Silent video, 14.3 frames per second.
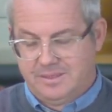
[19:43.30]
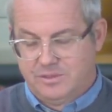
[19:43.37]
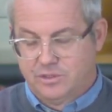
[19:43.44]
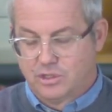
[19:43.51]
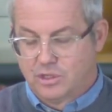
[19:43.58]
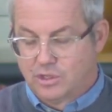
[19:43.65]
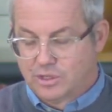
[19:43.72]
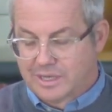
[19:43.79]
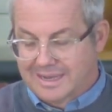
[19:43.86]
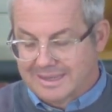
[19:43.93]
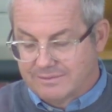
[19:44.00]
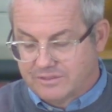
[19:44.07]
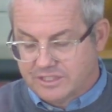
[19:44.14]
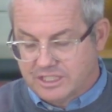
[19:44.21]
The Lord
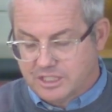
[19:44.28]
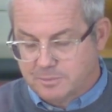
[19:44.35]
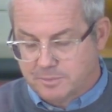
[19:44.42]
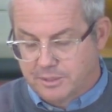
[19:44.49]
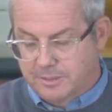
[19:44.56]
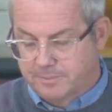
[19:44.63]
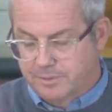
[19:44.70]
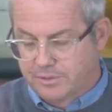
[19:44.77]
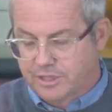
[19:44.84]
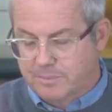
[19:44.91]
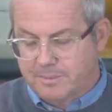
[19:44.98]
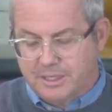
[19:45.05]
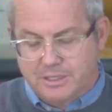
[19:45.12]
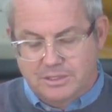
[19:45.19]
loves his people,
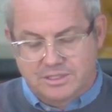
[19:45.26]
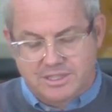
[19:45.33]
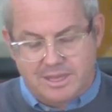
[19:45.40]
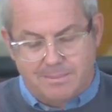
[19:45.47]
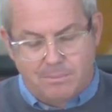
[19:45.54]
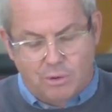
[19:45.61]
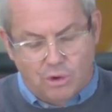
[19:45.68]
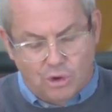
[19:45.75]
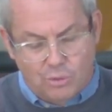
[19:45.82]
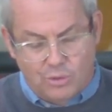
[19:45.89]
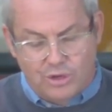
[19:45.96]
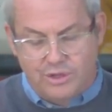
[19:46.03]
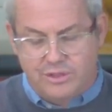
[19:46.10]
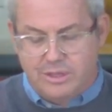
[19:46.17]
not because they're more
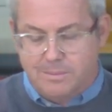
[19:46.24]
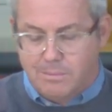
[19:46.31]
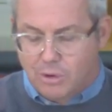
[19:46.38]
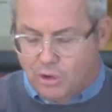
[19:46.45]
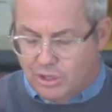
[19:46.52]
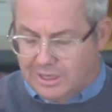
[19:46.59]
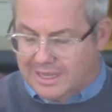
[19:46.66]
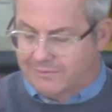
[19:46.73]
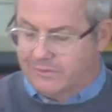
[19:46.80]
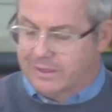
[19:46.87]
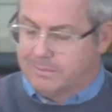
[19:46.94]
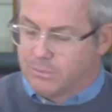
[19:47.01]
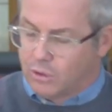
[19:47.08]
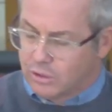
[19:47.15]
worthy, more
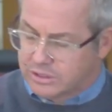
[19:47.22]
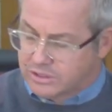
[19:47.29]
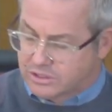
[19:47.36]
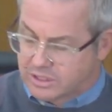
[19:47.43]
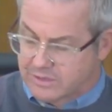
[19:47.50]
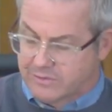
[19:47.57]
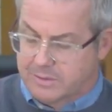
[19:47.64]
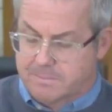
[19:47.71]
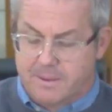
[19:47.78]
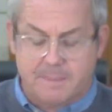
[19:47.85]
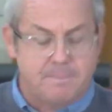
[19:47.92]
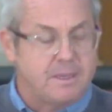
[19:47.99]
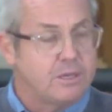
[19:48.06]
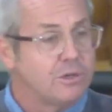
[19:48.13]
lovely, more deserving,
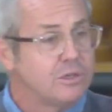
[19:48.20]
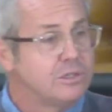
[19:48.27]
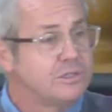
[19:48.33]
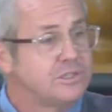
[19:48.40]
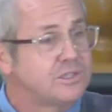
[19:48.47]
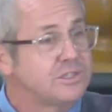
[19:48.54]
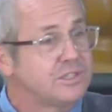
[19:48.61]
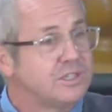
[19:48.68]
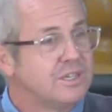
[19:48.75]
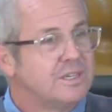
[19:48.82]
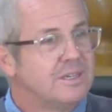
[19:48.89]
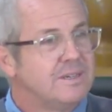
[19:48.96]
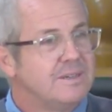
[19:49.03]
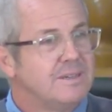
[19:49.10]
but because
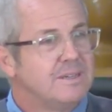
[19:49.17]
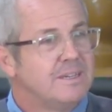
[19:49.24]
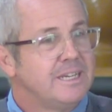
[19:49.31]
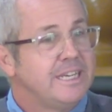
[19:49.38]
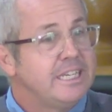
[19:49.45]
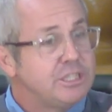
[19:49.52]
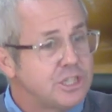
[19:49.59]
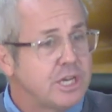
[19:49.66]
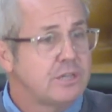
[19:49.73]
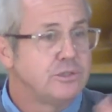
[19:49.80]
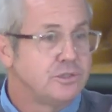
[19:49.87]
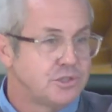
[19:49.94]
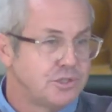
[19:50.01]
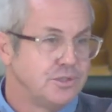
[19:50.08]
he
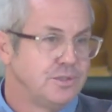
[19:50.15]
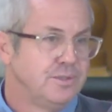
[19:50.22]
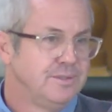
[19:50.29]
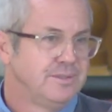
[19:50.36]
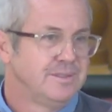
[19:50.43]
chose to